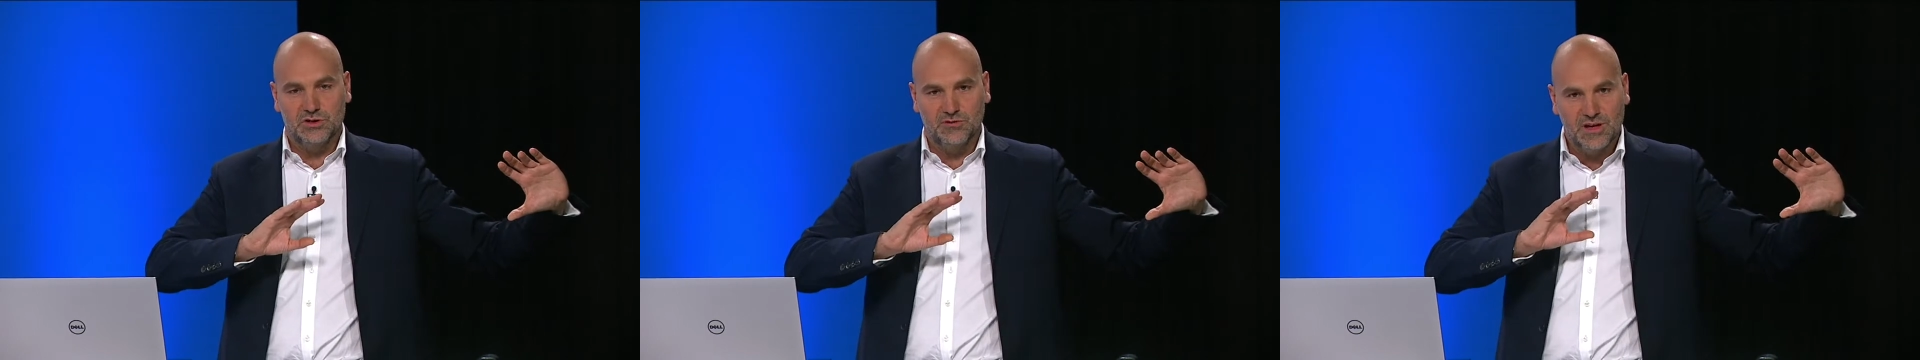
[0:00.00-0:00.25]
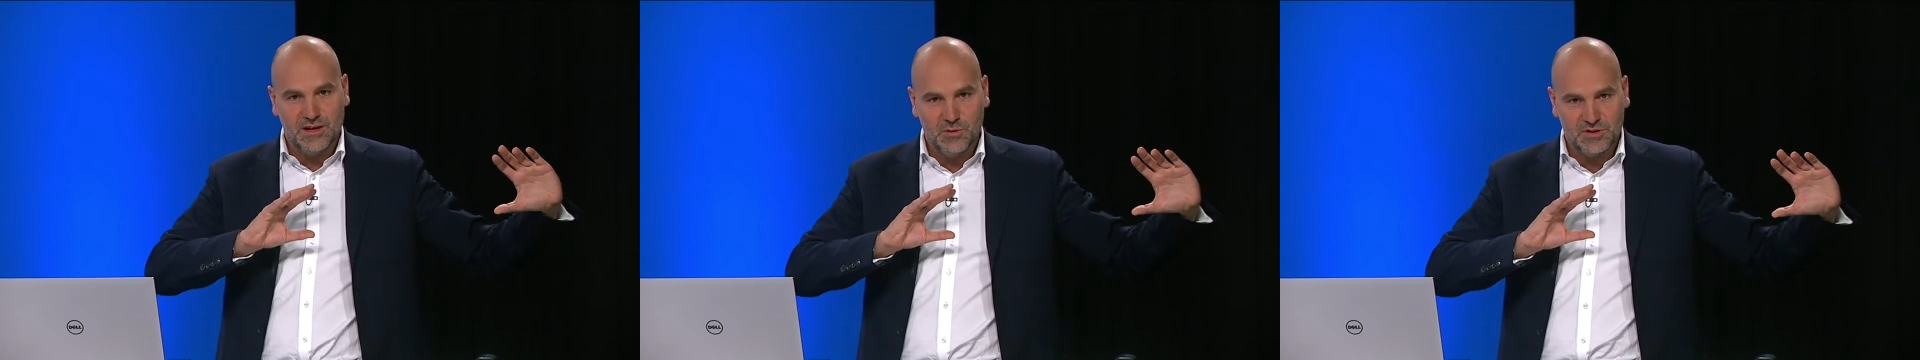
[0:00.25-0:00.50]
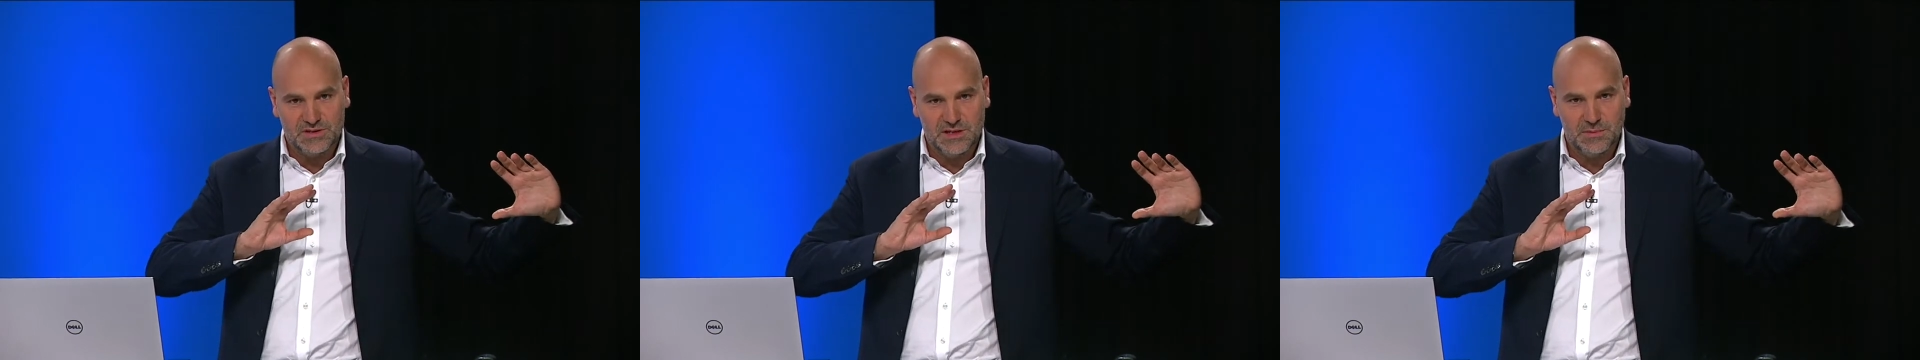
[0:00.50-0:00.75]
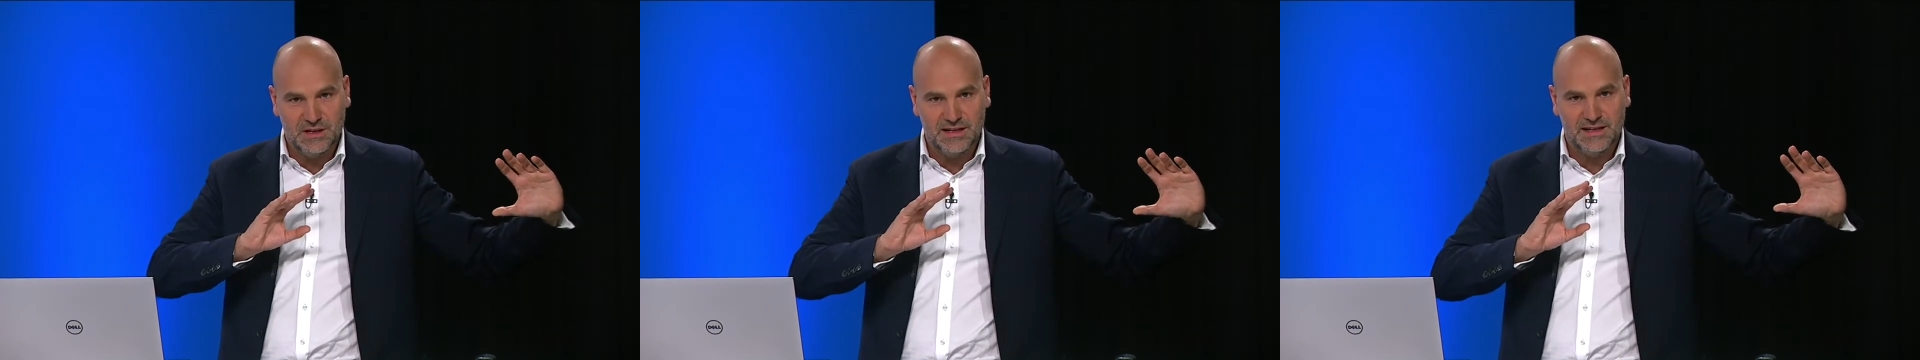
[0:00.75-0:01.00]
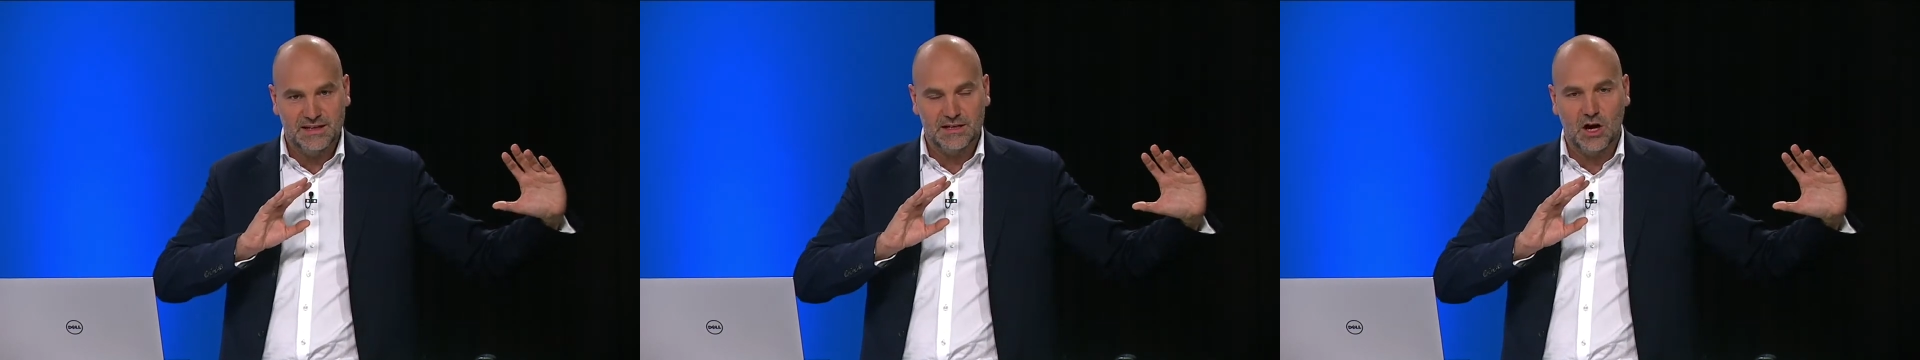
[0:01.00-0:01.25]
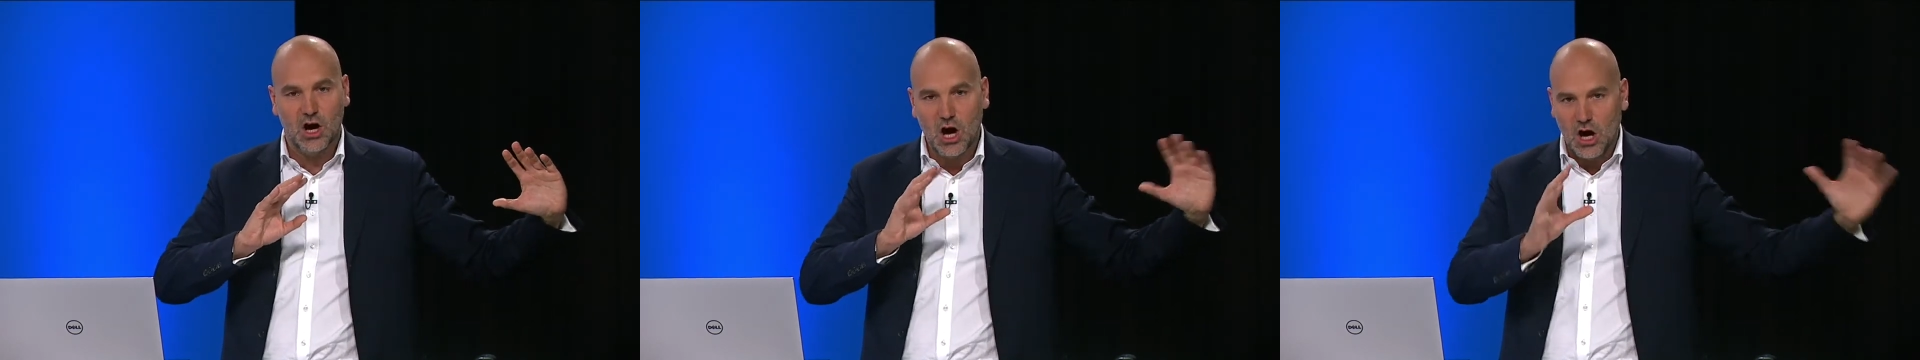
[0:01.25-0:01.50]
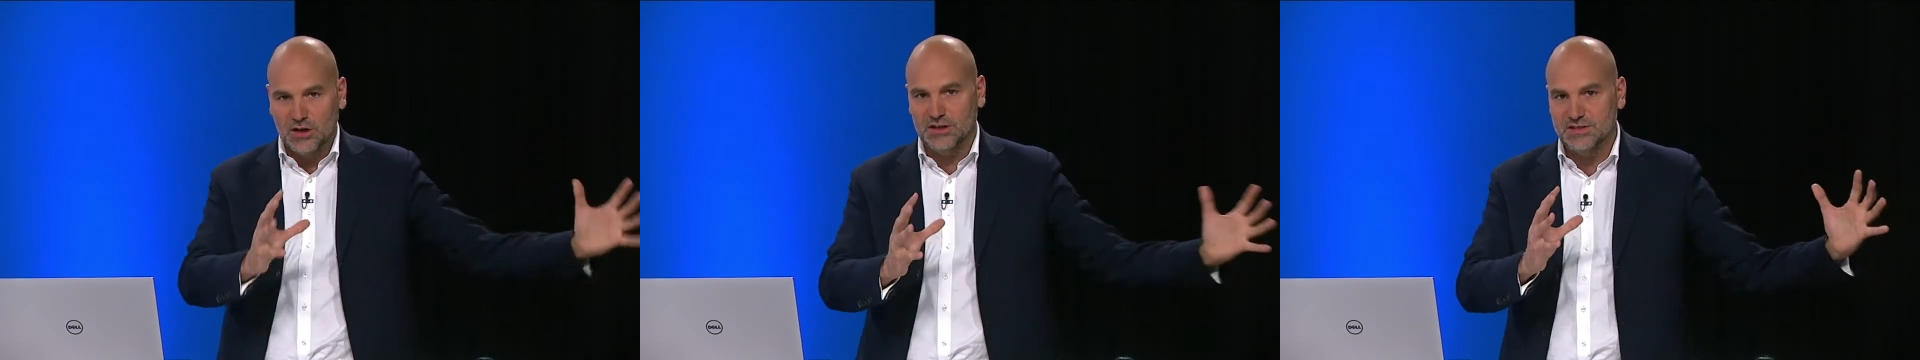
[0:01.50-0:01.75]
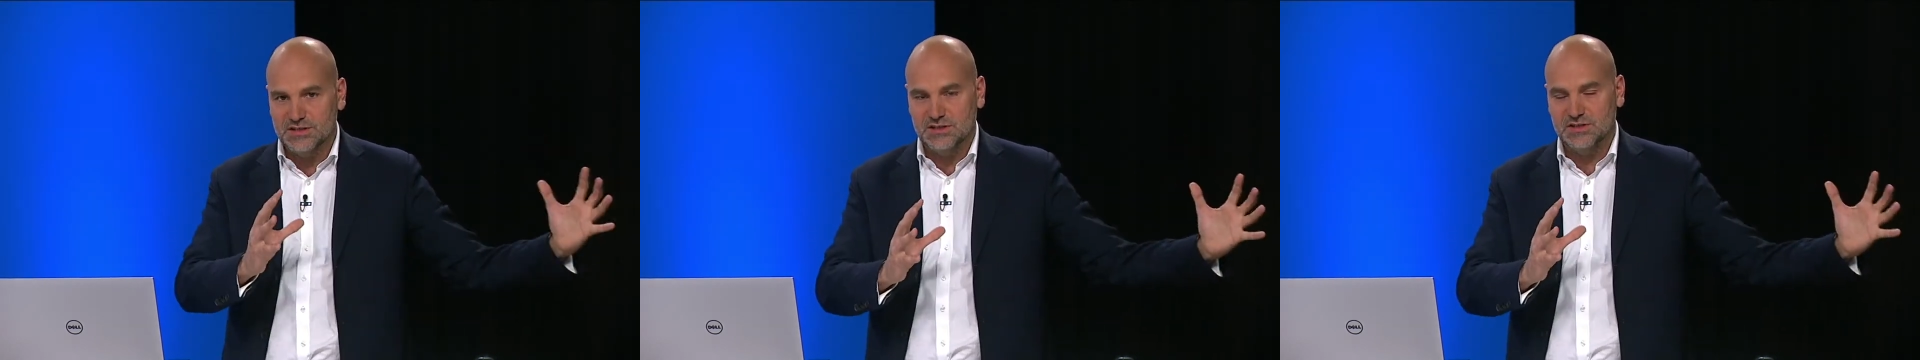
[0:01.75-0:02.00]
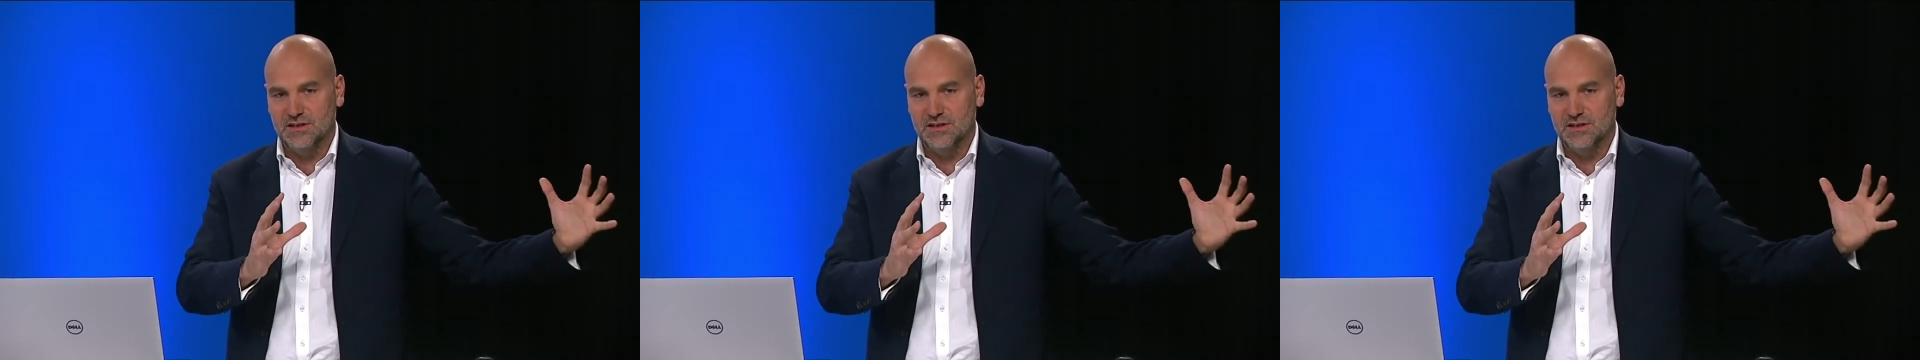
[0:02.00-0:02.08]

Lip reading: you really want is the ability to harness